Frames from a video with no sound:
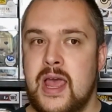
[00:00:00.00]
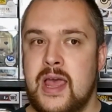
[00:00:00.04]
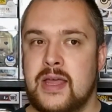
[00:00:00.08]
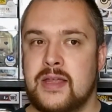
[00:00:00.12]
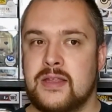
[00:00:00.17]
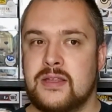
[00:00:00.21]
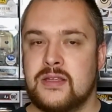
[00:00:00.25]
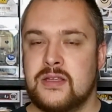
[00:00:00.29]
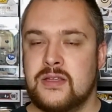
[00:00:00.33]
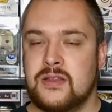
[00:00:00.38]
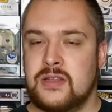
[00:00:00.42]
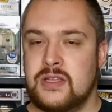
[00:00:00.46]

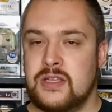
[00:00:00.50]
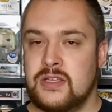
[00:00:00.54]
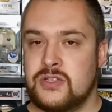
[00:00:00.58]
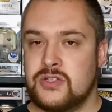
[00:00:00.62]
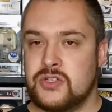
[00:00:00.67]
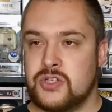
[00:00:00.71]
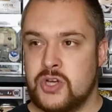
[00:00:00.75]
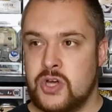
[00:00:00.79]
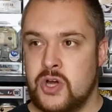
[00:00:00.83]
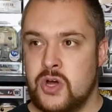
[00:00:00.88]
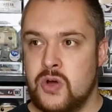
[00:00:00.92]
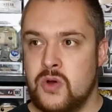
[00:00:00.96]
and the
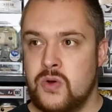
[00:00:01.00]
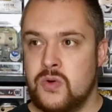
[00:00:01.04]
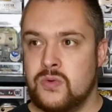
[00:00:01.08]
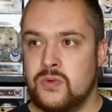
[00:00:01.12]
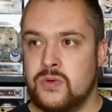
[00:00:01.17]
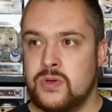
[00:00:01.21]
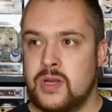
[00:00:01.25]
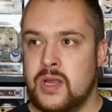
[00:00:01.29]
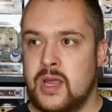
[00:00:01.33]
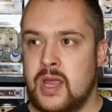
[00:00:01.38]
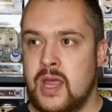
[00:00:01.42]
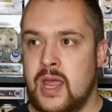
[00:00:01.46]

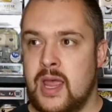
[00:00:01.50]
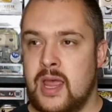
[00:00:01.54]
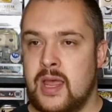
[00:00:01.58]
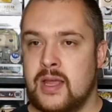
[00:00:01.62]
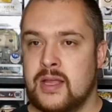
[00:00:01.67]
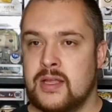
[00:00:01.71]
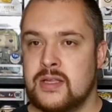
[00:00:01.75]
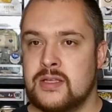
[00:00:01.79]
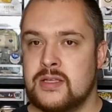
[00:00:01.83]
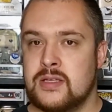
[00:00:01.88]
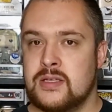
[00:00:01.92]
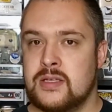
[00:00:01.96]
tone
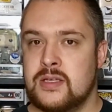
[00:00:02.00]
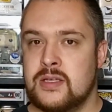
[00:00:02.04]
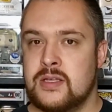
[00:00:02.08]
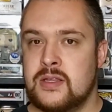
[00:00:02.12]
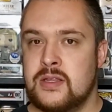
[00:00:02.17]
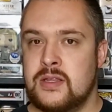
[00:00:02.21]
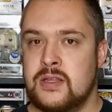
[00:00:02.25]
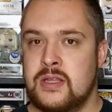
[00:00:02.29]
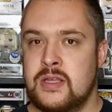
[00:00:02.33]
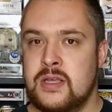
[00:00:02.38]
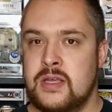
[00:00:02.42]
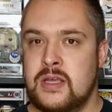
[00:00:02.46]

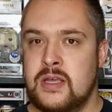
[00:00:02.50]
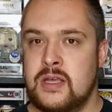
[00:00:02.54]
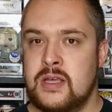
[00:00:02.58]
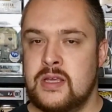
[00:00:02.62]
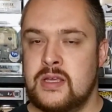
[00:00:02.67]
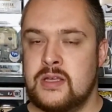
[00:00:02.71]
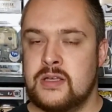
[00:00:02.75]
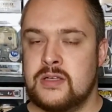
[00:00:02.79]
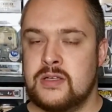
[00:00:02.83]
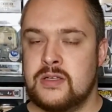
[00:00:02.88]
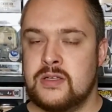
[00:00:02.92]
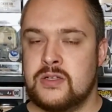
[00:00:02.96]
and
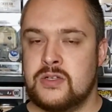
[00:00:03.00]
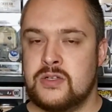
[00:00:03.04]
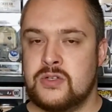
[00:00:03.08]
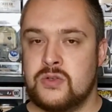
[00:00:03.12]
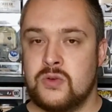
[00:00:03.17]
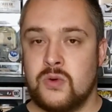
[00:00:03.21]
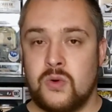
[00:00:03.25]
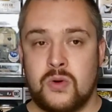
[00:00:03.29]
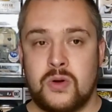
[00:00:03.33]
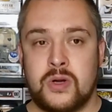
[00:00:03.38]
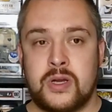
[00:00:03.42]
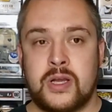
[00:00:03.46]
the
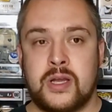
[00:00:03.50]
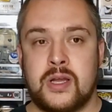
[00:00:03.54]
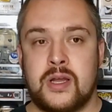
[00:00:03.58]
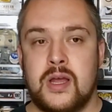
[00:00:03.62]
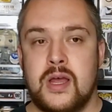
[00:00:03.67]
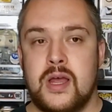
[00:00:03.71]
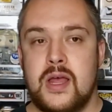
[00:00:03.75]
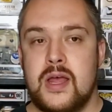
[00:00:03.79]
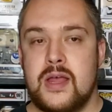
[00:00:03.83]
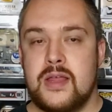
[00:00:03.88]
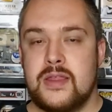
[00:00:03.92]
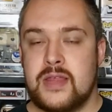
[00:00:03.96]
story
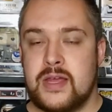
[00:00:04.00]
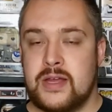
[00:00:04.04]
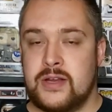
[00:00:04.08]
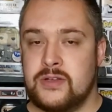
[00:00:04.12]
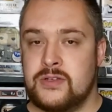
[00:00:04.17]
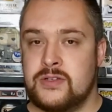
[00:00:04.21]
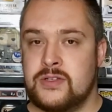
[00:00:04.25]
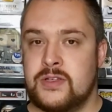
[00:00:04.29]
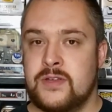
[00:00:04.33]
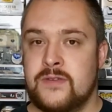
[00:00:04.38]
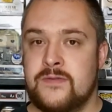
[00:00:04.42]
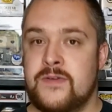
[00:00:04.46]
that
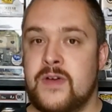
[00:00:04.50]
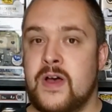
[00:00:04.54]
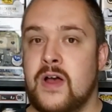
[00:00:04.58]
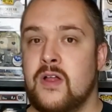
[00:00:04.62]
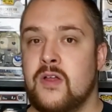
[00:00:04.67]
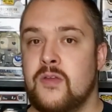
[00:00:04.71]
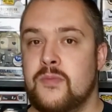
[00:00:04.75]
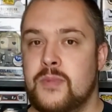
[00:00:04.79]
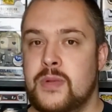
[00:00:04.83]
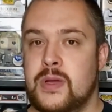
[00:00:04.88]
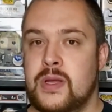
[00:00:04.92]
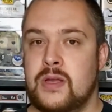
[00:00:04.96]
is
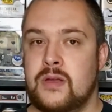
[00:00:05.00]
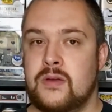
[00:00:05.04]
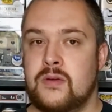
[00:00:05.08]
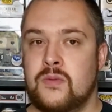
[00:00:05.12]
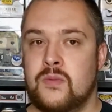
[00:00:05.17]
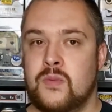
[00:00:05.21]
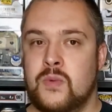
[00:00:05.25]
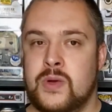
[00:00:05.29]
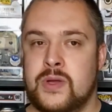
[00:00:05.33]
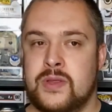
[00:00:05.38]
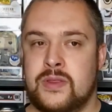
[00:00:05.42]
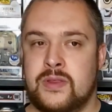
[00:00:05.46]

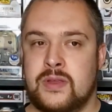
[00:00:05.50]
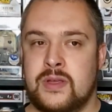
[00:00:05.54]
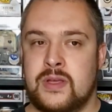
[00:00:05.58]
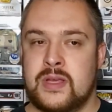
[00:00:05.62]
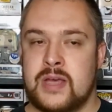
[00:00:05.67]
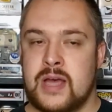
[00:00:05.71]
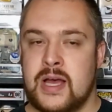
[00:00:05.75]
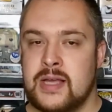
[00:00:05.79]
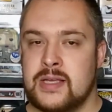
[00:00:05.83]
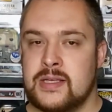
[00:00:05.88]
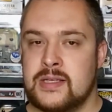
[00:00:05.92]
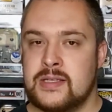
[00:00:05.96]
developing
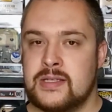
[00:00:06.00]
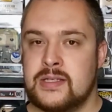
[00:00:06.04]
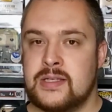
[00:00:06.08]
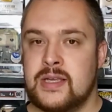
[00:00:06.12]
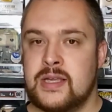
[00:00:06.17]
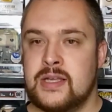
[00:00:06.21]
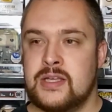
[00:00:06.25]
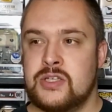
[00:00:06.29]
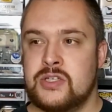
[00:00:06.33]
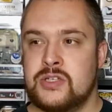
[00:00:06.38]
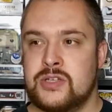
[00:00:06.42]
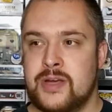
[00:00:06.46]
with Gus
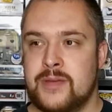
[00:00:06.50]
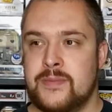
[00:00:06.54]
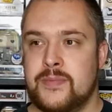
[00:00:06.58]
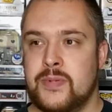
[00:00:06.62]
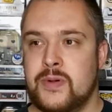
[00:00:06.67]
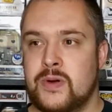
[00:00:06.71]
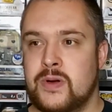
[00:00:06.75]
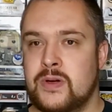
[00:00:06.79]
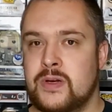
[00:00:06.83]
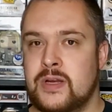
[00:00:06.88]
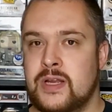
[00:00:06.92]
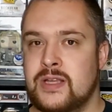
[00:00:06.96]
and
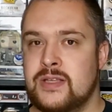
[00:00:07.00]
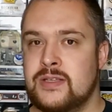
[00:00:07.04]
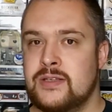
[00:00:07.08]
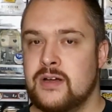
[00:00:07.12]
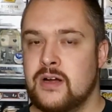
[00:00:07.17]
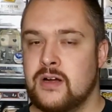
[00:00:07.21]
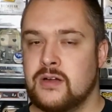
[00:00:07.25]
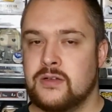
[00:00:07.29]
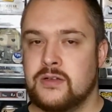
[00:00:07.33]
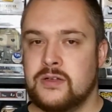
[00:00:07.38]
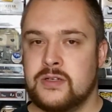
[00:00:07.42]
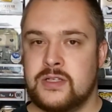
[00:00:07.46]
Jepperd and
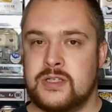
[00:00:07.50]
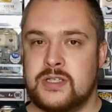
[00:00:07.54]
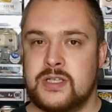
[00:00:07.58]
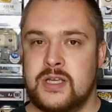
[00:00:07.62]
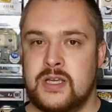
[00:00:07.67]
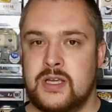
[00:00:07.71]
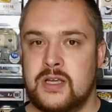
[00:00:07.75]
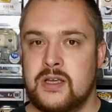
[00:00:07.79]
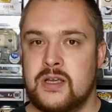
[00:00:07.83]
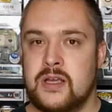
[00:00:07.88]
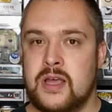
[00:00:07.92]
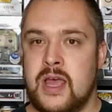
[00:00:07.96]
Dr.
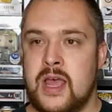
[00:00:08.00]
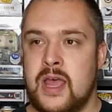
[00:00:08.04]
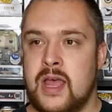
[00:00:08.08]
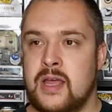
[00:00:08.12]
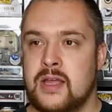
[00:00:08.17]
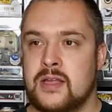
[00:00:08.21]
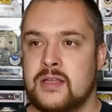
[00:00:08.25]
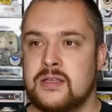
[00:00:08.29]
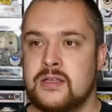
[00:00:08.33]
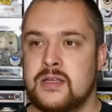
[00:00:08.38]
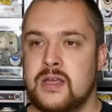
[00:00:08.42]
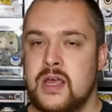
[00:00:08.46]
Singh
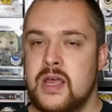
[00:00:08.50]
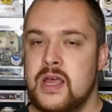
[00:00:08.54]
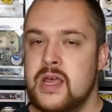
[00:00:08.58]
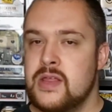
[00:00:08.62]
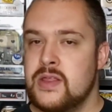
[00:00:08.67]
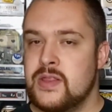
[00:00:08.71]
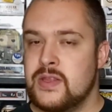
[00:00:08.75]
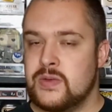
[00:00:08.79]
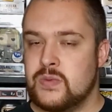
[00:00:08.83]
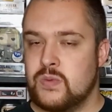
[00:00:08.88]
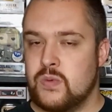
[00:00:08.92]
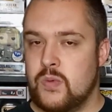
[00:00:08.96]
and
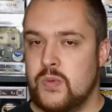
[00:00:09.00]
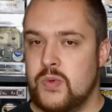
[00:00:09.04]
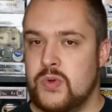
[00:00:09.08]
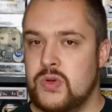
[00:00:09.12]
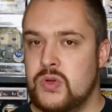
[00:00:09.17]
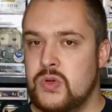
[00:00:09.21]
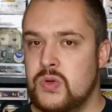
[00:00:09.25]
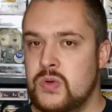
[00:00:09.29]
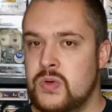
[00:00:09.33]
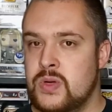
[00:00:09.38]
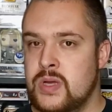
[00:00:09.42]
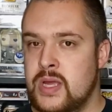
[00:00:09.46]
this
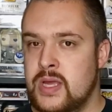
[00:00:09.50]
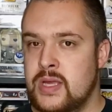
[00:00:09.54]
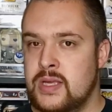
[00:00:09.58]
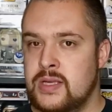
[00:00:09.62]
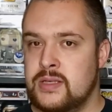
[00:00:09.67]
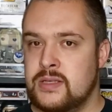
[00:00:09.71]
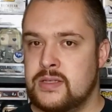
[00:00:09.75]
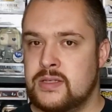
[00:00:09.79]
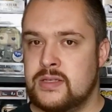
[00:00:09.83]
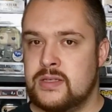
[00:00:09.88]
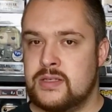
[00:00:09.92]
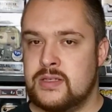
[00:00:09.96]
woman who
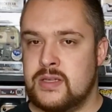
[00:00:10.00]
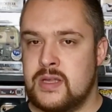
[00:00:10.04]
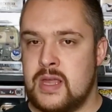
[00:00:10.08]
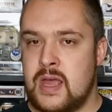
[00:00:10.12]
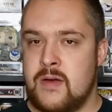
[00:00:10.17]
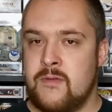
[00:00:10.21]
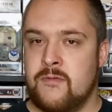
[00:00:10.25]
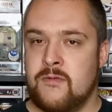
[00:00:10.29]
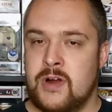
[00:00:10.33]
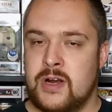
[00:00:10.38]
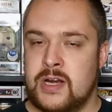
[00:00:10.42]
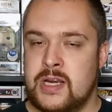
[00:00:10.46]
is
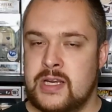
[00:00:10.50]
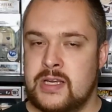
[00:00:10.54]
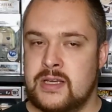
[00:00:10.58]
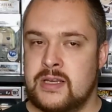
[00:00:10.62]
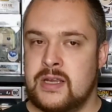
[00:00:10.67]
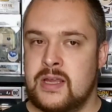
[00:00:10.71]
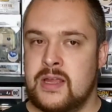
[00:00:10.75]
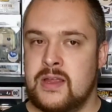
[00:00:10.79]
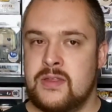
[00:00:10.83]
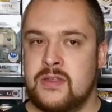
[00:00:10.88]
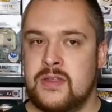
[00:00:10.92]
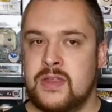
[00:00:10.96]

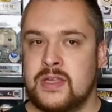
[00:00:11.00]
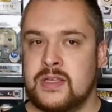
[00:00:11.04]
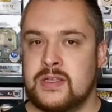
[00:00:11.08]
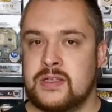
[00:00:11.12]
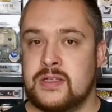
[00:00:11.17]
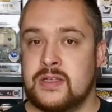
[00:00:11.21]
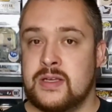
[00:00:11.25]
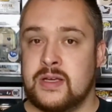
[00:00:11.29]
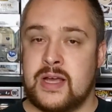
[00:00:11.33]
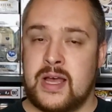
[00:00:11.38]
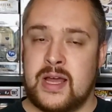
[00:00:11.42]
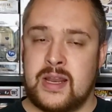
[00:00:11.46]
running
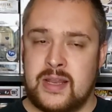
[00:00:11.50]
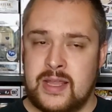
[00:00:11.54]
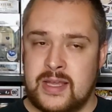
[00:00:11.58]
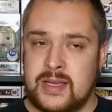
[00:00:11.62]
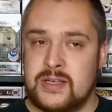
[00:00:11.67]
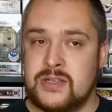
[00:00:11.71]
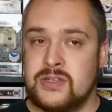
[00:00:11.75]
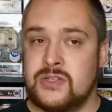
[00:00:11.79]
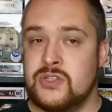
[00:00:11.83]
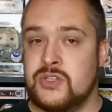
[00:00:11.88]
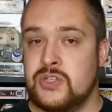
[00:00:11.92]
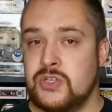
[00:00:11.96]
this kind of
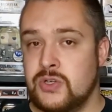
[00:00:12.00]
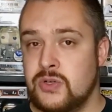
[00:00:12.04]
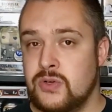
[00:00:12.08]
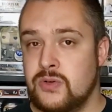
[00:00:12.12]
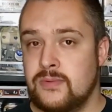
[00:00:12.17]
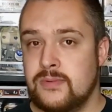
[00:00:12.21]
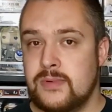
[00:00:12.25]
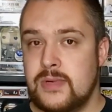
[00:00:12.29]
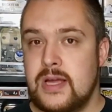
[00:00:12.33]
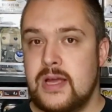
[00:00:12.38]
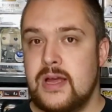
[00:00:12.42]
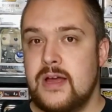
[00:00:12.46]
like
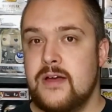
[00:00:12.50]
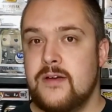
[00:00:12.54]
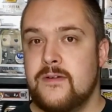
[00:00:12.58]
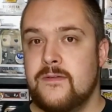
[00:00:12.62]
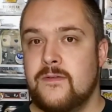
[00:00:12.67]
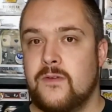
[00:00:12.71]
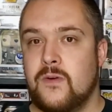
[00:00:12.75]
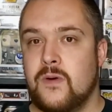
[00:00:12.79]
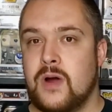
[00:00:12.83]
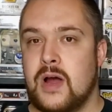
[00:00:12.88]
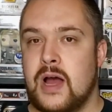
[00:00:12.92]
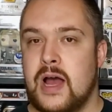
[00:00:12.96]
zoo
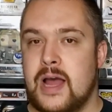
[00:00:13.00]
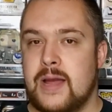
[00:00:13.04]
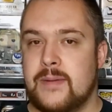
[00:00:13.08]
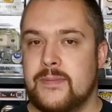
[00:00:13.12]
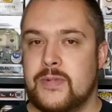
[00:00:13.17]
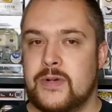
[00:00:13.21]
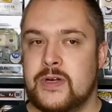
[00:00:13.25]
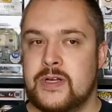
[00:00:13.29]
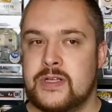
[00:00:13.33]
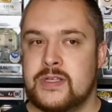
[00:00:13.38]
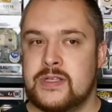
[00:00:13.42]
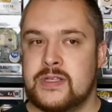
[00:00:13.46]
for
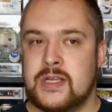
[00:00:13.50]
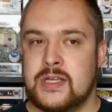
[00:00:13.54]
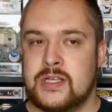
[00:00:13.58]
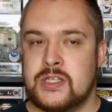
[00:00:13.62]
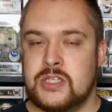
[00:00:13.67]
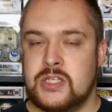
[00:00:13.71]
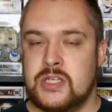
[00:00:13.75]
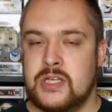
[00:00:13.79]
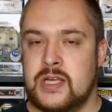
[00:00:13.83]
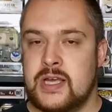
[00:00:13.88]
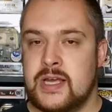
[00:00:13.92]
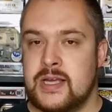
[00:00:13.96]
hybrids
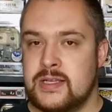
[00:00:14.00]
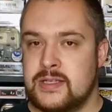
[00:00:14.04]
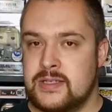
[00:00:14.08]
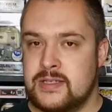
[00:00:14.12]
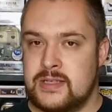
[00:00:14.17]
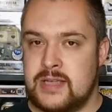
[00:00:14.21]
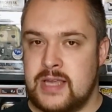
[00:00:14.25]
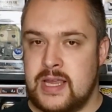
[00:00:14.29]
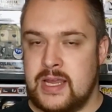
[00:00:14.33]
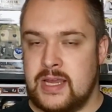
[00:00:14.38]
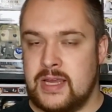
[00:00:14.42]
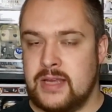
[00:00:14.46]
that she
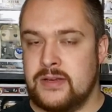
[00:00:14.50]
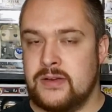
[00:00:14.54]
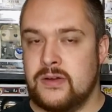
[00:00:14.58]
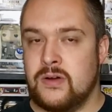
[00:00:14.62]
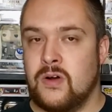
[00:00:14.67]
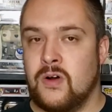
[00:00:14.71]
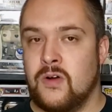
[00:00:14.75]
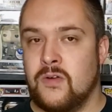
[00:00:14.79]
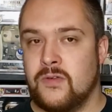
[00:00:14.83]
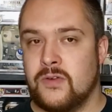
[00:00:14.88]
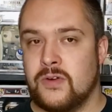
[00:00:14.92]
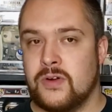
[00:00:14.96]
has taken
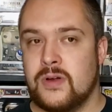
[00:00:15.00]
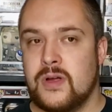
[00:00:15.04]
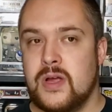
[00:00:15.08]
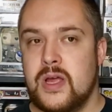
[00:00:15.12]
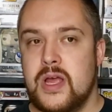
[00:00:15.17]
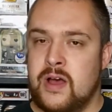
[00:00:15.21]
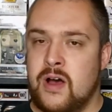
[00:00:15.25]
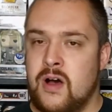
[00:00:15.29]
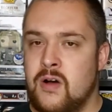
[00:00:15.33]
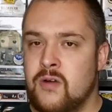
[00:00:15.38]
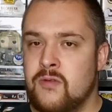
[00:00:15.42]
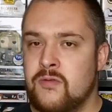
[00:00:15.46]
over.
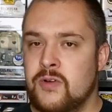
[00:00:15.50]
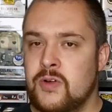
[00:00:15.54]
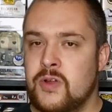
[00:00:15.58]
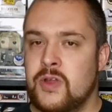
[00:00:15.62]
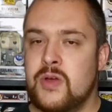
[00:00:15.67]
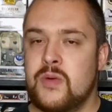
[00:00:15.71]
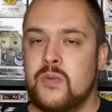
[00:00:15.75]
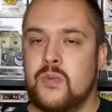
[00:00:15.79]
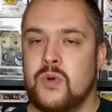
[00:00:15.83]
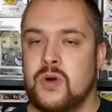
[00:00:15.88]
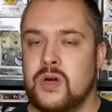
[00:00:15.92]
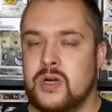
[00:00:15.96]
They all
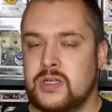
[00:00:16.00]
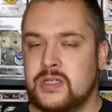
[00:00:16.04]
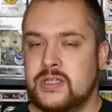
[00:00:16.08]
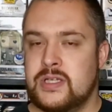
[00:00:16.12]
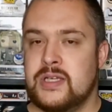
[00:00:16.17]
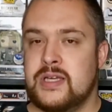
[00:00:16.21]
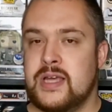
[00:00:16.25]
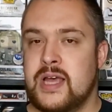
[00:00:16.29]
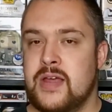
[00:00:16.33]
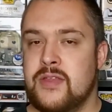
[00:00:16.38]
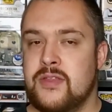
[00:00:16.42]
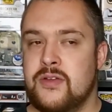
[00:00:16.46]
really work
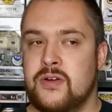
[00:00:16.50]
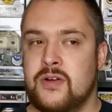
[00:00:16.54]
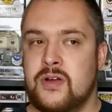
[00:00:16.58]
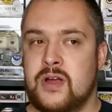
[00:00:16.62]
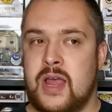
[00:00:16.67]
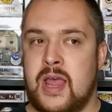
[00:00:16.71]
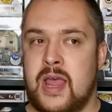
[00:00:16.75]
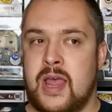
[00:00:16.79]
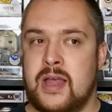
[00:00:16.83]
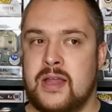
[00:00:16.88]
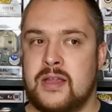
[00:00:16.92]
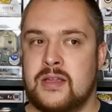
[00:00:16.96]

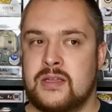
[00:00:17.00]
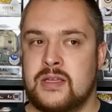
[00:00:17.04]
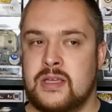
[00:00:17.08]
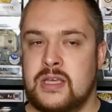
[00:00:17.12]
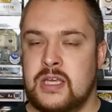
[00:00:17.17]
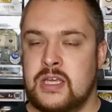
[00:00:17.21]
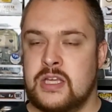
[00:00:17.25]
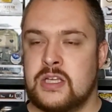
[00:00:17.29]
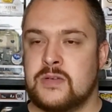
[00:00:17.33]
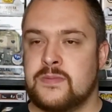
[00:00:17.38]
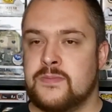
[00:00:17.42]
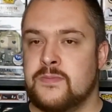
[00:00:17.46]
together and
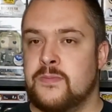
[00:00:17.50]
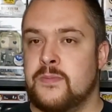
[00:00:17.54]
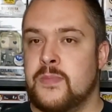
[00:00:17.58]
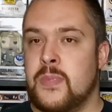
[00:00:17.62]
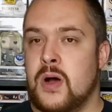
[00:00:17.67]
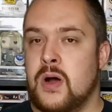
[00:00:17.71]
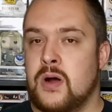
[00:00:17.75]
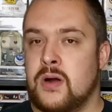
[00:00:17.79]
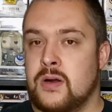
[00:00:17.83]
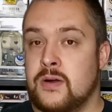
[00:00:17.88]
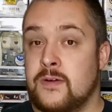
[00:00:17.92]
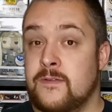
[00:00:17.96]
each
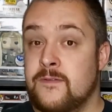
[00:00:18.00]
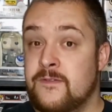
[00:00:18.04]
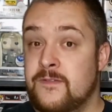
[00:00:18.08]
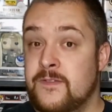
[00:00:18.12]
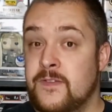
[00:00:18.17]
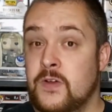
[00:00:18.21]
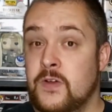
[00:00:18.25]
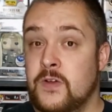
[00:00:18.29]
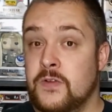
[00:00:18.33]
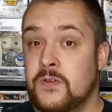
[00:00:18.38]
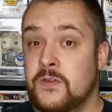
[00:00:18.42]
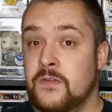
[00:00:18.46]
part
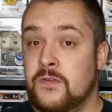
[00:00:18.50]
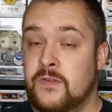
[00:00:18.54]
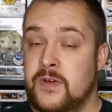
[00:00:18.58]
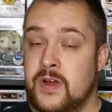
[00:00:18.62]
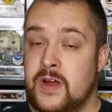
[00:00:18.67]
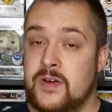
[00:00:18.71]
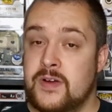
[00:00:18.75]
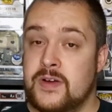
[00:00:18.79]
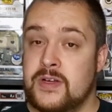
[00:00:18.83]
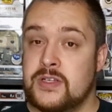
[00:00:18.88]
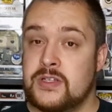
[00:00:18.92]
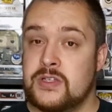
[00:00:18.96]
feels
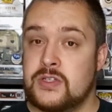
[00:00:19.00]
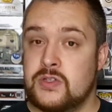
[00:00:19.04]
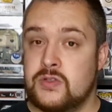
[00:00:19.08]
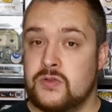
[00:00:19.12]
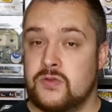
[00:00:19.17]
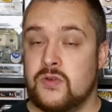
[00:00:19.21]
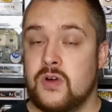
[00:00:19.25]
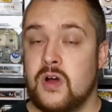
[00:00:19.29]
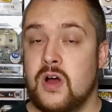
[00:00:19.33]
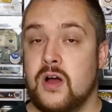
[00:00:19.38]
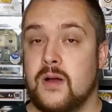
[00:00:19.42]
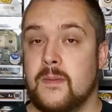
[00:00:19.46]
very
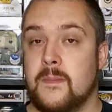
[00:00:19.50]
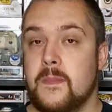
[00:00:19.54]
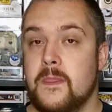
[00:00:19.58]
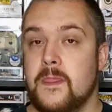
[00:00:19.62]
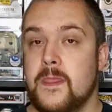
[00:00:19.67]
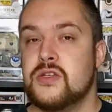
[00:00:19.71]
strong.